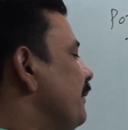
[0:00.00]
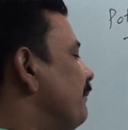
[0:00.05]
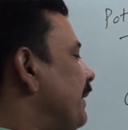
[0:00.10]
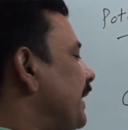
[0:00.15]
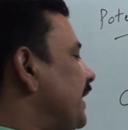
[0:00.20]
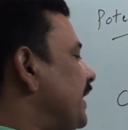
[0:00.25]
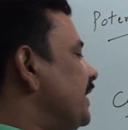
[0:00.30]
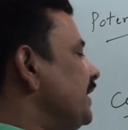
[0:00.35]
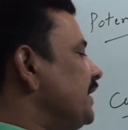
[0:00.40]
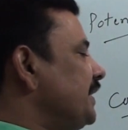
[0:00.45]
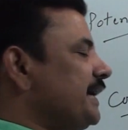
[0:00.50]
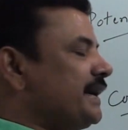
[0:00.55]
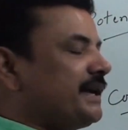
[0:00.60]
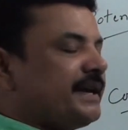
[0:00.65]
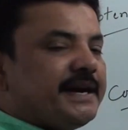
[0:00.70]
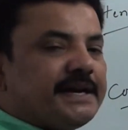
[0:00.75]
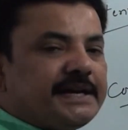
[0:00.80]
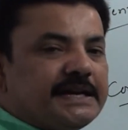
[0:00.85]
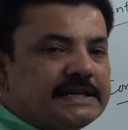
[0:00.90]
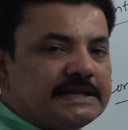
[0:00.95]
by
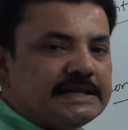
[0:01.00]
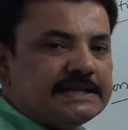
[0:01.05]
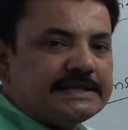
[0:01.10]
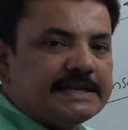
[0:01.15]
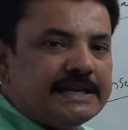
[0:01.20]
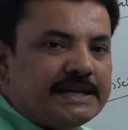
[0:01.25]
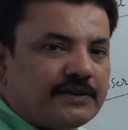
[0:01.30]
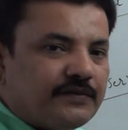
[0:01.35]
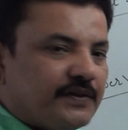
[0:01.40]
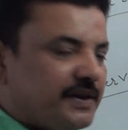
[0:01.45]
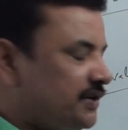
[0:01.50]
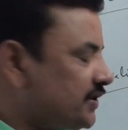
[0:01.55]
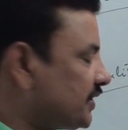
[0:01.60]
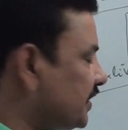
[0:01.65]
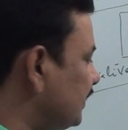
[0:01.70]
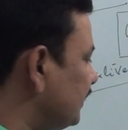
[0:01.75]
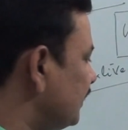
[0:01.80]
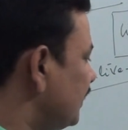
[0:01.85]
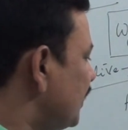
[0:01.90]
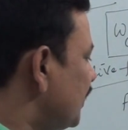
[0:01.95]
integrating this
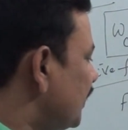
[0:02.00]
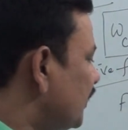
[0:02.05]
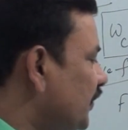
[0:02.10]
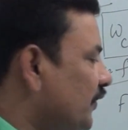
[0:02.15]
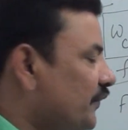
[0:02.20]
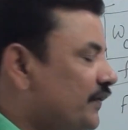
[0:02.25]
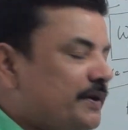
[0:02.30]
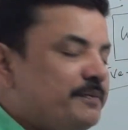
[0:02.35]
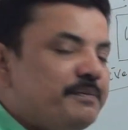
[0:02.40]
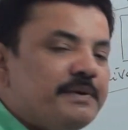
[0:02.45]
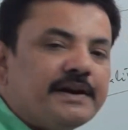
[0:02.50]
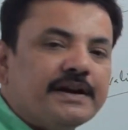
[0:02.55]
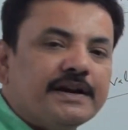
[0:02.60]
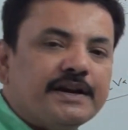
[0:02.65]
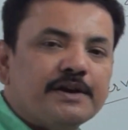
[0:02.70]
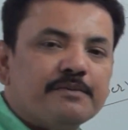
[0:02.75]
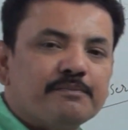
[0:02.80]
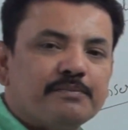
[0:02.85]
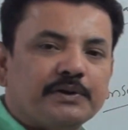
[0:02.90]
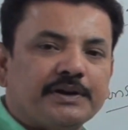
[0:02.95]
equation. you will be
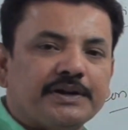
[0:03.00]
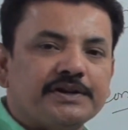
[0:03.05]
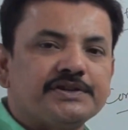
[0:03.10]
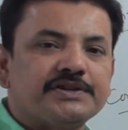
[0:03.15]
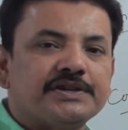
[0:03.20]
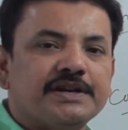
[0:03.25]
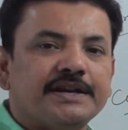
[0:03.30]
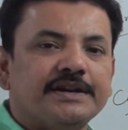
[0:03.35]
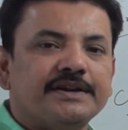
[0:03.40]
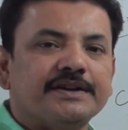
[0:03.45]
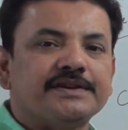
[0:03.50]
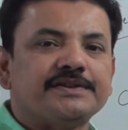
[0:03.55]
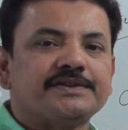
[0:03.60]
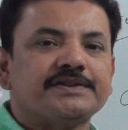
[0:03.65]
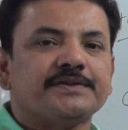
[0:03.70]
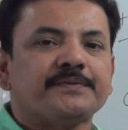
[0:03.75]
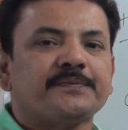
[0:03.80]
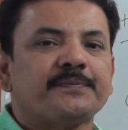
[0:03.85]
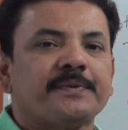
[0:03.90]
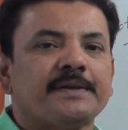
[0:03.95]
getting potential
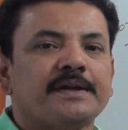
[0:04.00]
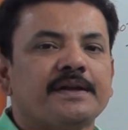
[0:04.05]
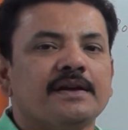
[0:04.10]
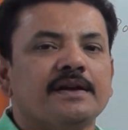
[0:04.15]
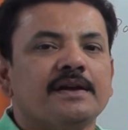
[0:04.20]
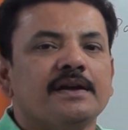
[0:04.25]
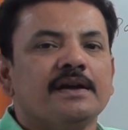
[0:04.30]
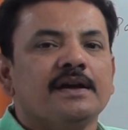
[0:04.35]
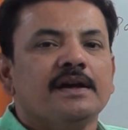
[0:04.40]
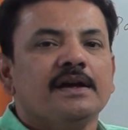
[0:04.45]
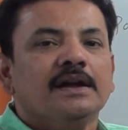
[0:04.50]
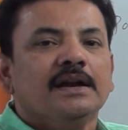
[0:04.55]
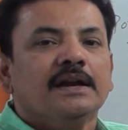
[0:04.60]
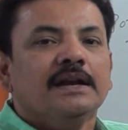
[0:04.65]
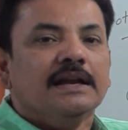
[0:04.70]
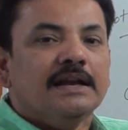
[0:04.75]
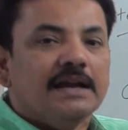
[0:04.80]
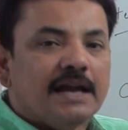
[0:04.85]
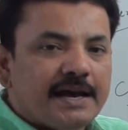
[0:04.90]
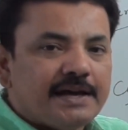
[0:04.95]
energy.
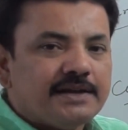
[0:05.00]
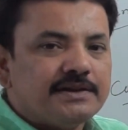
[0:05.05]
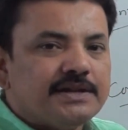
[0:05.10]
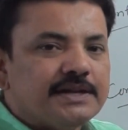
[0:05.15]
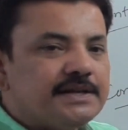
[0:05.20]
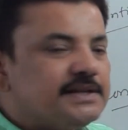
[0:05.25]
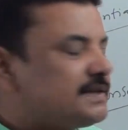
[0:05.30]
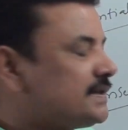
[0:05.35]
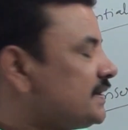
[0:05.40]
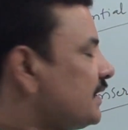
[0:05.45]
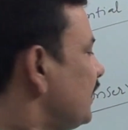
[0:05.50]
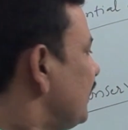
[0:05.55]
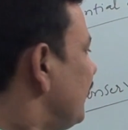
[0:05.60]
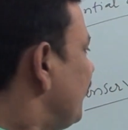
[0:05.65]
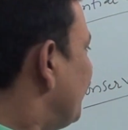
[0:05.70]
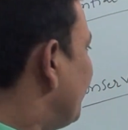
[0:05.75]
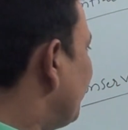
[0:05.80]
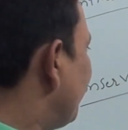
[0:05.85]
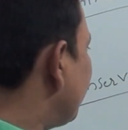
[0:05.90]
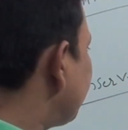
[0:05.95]
Like this,
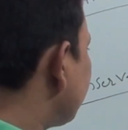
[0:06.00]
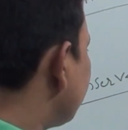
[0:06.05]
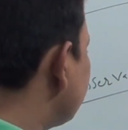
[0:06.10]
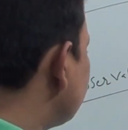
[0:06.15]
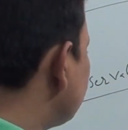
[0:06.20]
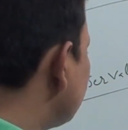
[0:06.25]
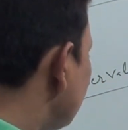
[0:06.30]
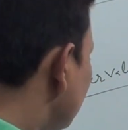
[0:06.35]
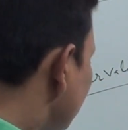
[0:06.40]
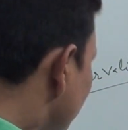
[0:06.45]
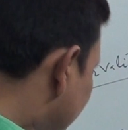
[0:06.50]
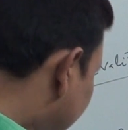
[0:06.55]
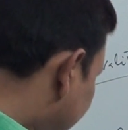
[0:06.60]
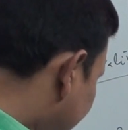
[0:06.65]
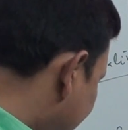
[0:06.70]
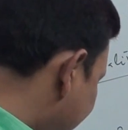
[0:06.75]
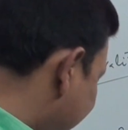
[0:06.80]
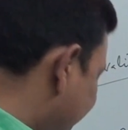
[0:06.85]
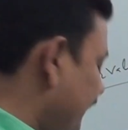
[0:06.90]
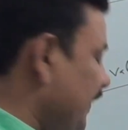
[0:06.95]
we can do.
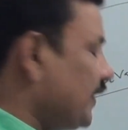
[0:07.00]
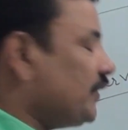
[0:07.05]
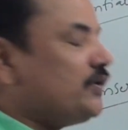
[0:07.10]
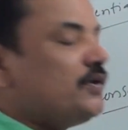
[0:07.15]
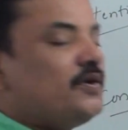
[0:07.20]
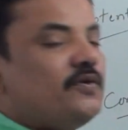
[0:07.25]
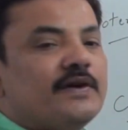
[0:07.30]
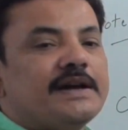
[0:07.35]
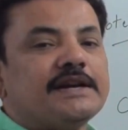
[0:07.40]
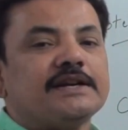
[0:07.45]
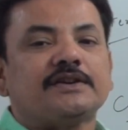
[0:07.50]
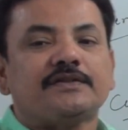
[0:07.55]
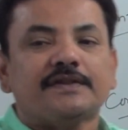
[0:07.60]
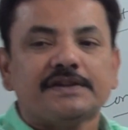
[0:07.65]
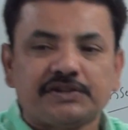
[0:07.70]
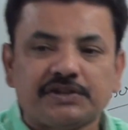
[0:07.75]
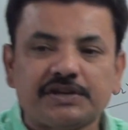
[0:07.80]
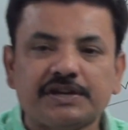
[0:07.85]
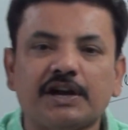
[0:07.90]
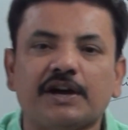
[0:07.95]
If we do one
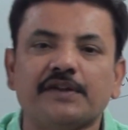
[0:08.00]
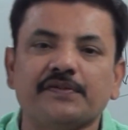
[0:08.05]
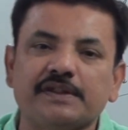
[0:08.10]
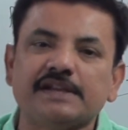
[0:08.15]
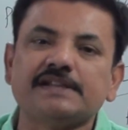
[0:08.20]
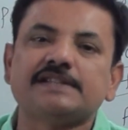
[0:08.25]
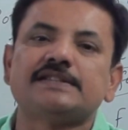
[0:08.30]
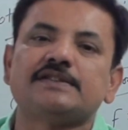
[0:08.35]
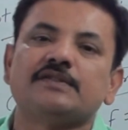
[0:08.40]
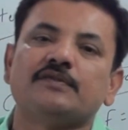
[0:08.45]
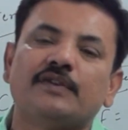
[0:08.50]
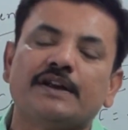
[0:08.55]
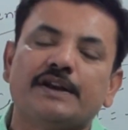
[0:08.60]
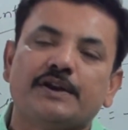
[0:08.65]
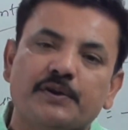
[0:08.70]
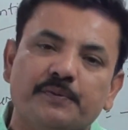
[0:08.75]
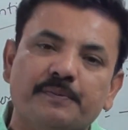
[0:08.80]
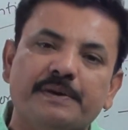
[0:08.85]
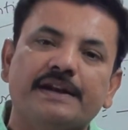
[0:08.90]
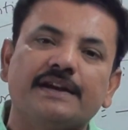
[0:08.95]
question on this, one
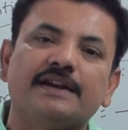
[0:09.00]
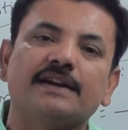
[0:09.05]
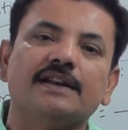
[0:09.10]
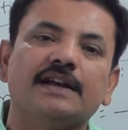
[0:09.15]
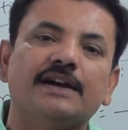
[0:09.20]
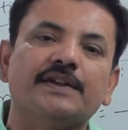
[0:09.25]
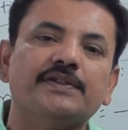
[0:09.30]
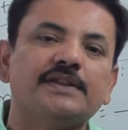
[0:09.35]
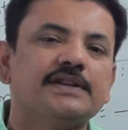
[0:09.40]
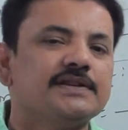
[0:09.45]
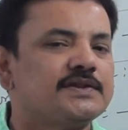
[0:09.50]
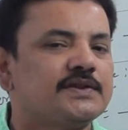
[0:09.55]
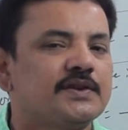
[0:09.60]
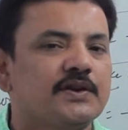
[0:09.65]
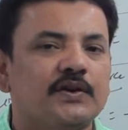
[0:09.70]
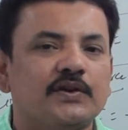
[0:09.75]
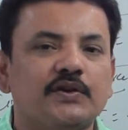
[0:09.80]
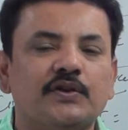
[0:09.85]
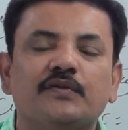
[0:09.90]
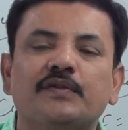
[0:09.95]
numerical on this,
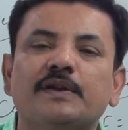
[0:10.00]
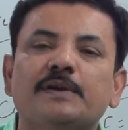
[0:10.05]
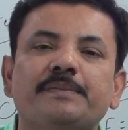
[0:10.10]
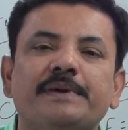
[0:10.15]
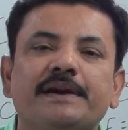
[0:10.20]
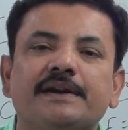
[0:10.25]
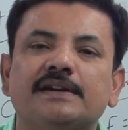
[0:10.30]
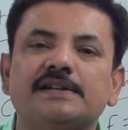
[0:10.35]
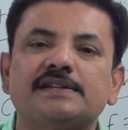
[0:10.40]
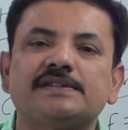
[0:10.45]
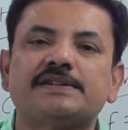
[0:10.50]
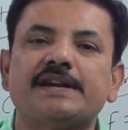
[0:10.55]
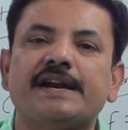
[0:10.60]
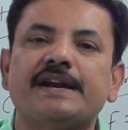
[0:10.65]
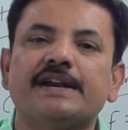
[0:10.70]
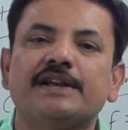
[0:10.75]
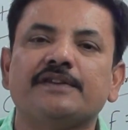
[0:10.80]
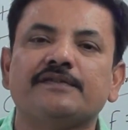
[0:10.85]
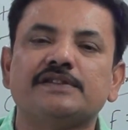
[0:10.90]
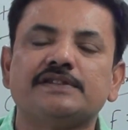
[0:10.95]
you will be
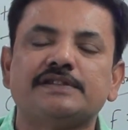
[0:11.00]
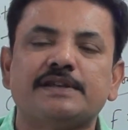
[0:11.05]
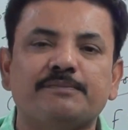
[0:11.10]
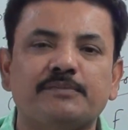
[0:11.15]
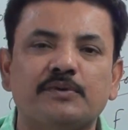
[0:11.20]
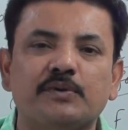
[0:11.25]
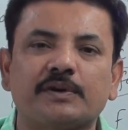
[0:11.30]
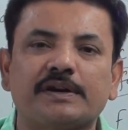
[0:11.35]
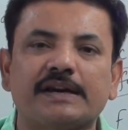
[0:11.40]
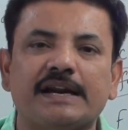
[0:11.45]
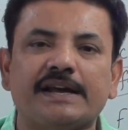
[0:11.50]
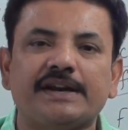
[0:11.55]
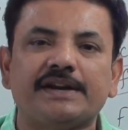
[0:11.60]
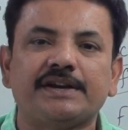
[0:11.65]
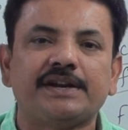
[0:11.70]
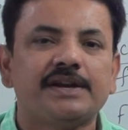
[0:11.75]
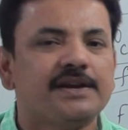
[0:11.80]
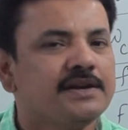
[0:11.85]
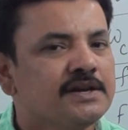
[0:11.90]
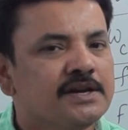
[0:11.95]
understanding with some more
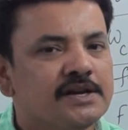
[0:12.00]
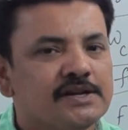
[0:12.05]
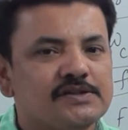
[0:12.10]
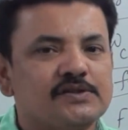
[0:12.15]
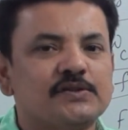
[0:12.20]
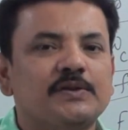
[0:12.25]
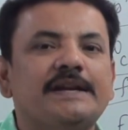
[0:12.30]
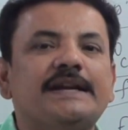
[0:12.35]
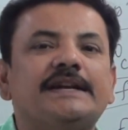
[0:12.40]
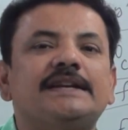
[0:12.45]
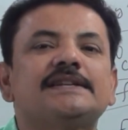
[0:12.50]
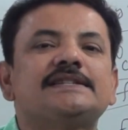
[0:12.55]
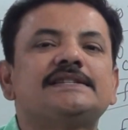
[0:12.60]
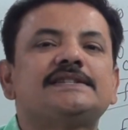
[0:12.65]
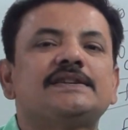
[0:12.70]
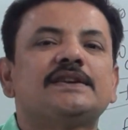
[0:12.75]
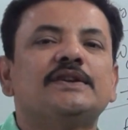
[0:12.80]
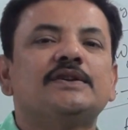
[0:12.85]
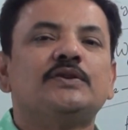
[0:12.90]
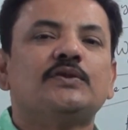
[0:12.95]
clarity. So let
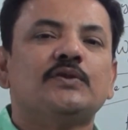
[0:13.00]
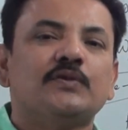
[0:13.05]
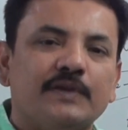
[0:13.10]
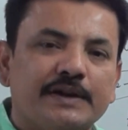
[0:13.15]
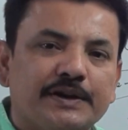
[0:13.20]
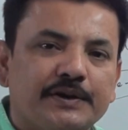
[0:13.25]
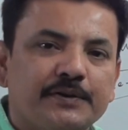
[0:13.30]
us do one